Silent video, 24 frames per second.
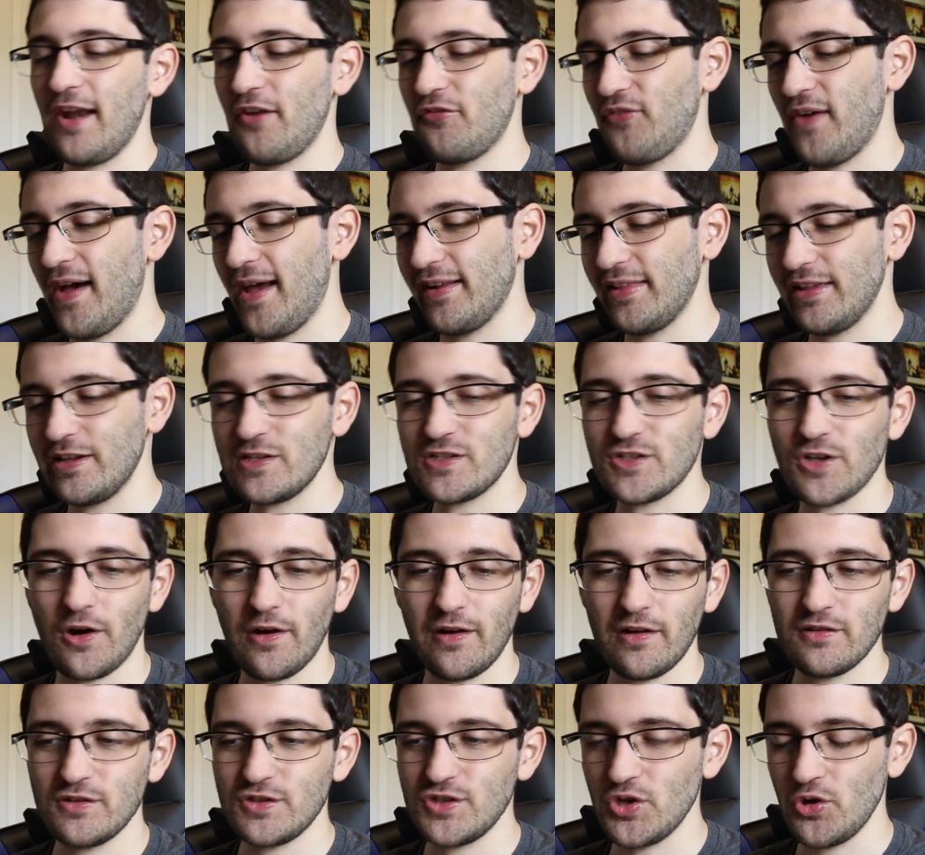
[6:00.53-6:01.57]
have finally
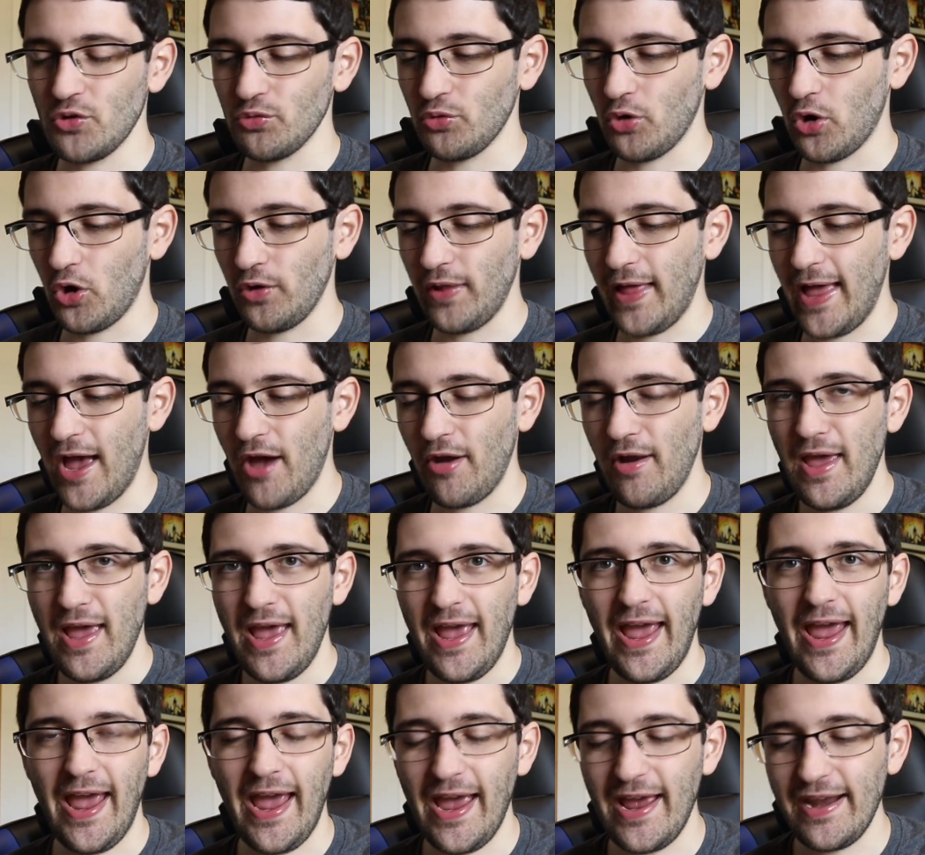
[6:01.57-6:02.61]
started to roll out
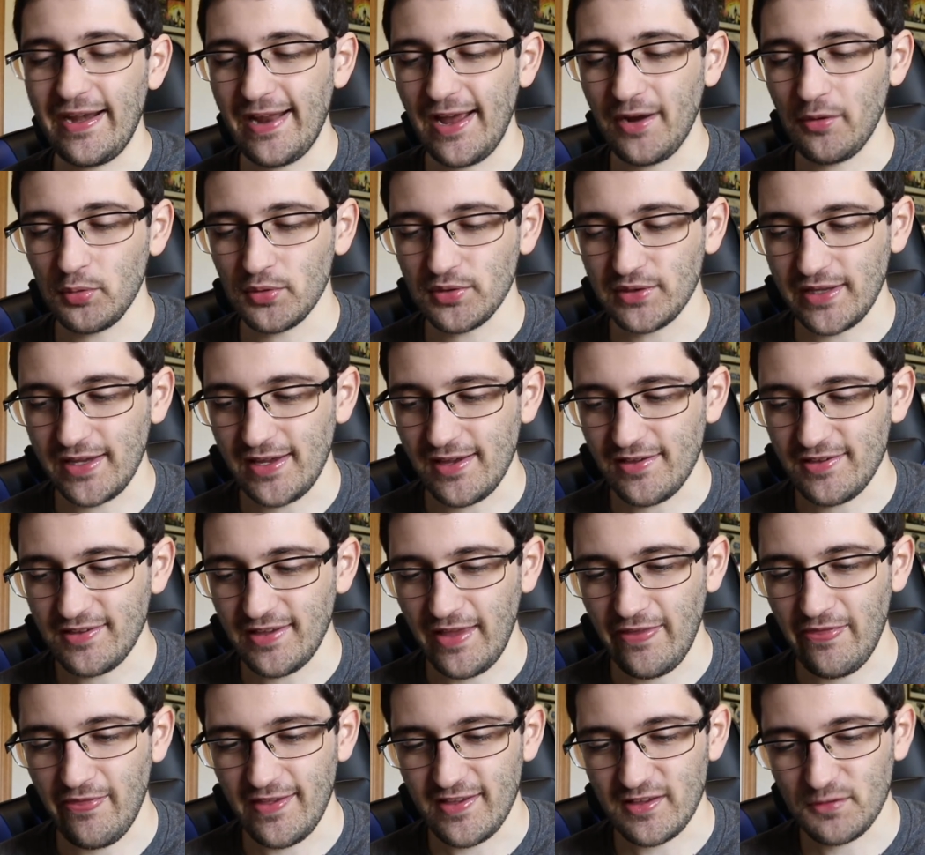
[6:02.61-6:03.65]
and uh, release
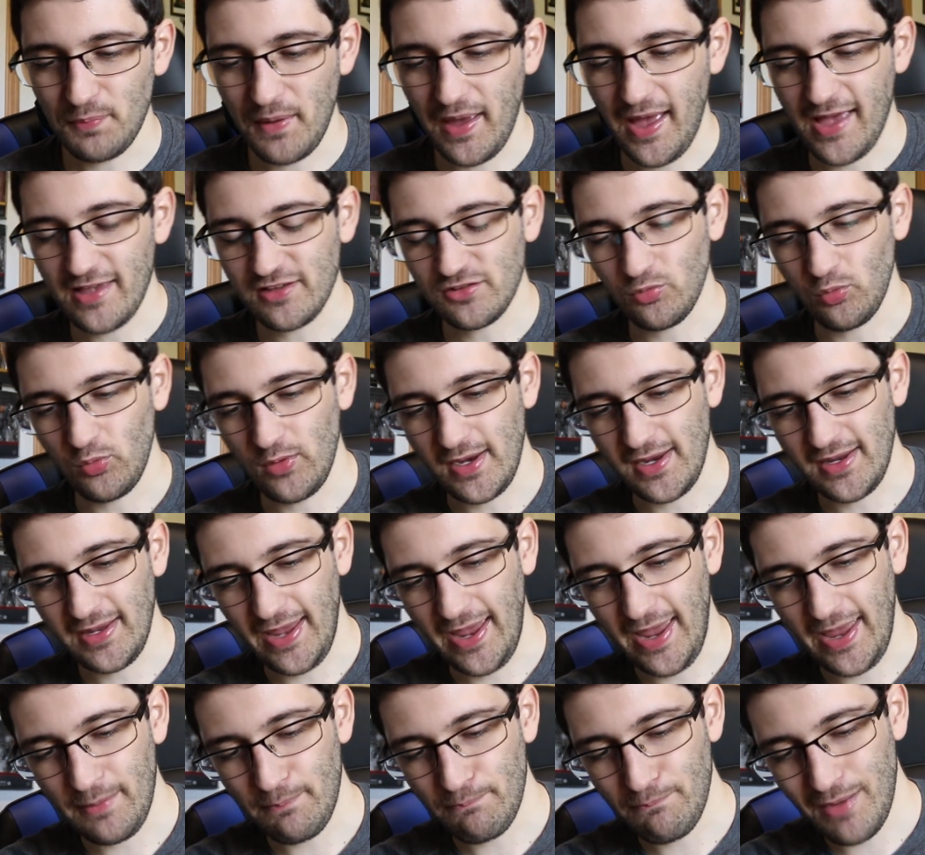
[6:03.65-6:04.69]
in this past week
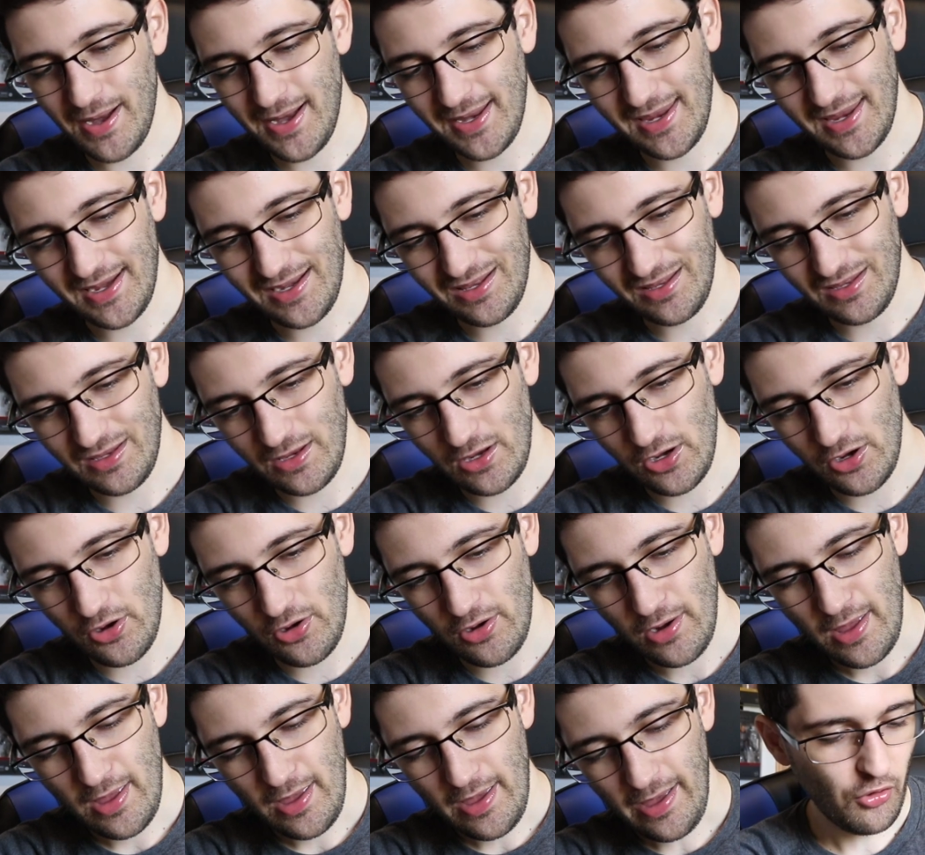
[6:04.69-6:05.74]
and make it
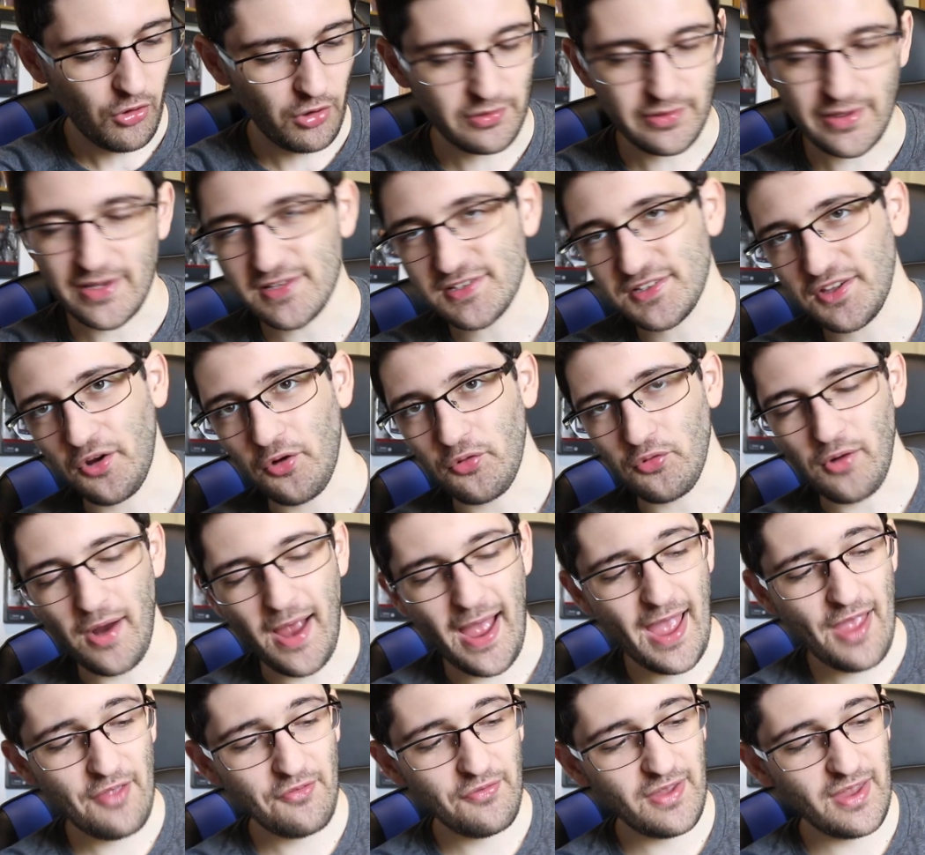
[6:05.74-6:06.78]
here or at least
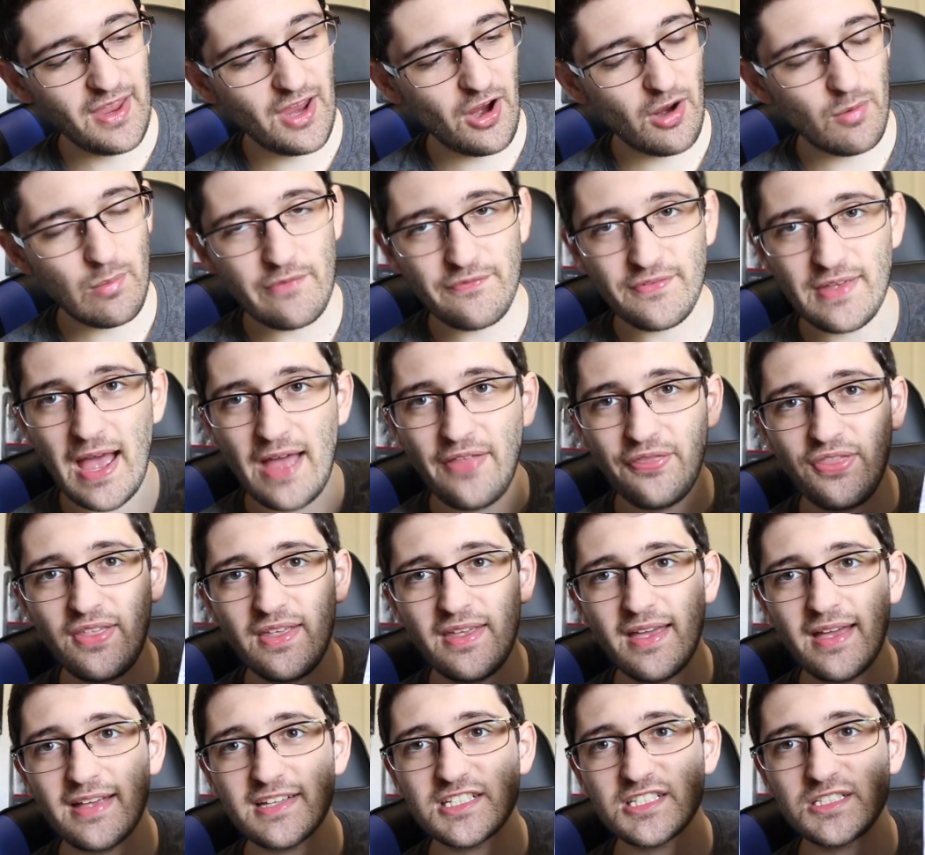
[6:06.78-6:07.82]
arrive here. And we've got
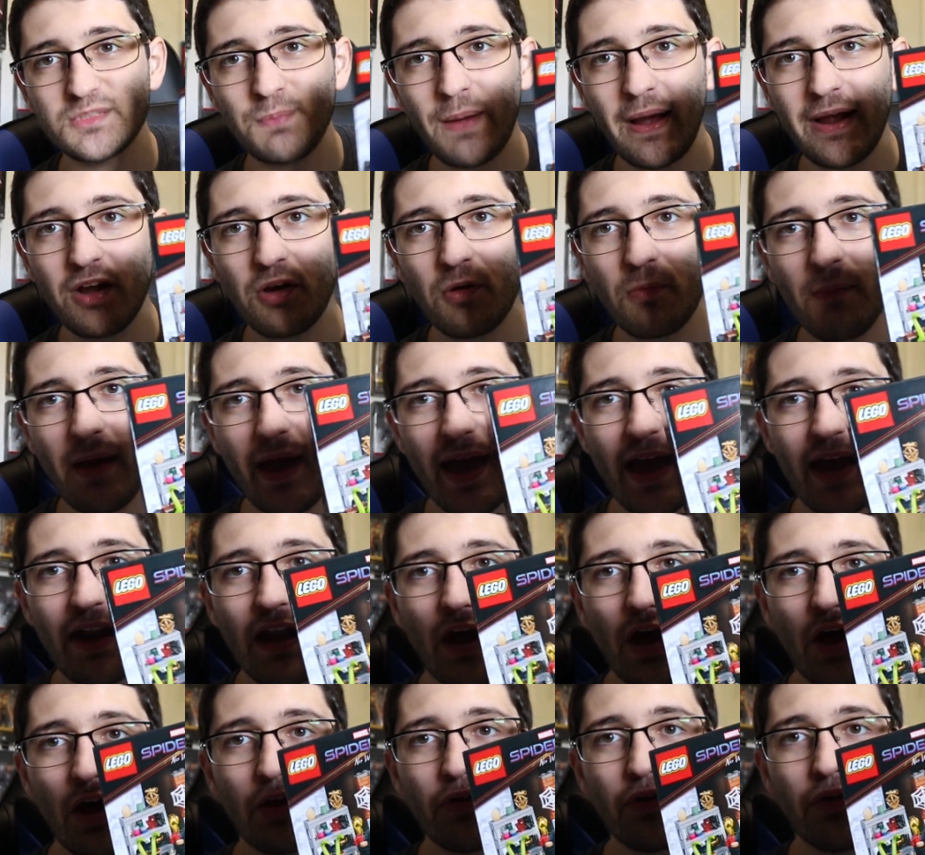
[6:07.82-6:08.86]
the uh,
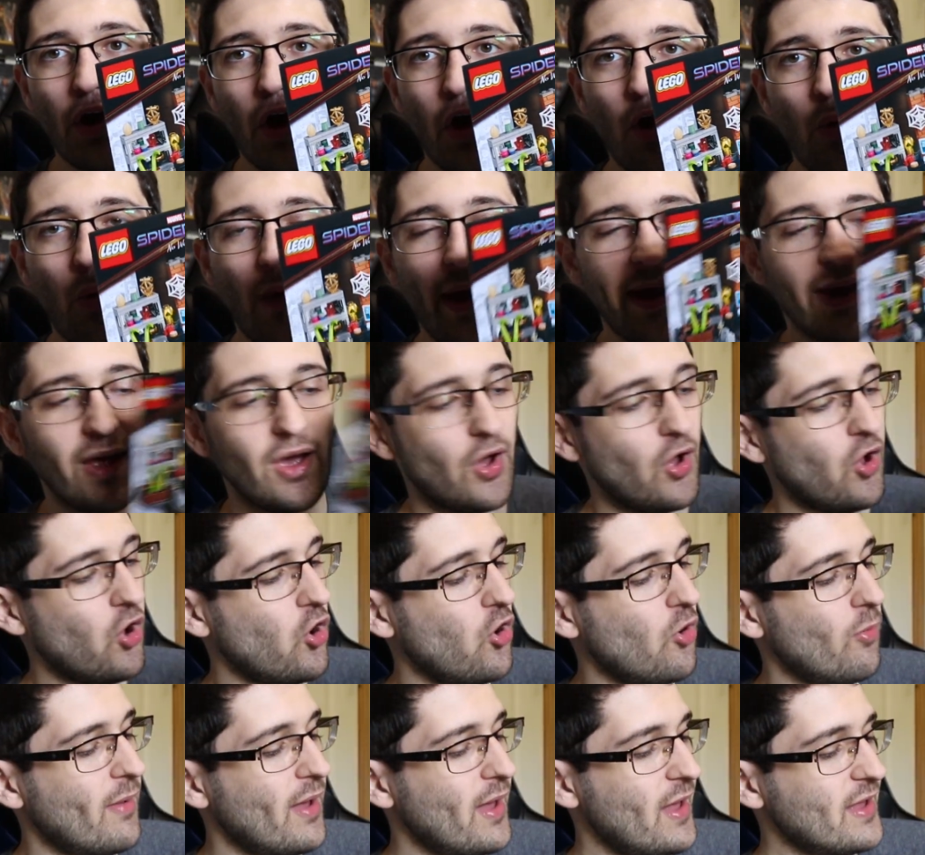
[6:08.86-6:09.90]
Spider-Man No Way
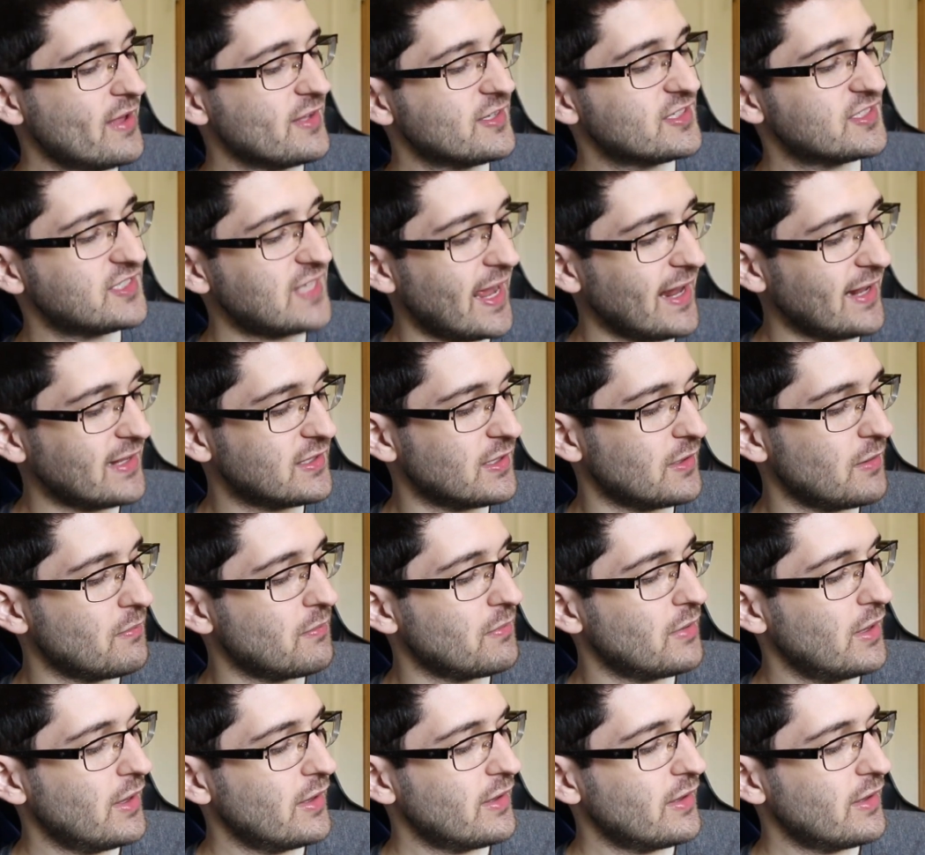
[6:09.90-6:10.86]
Home Sanctum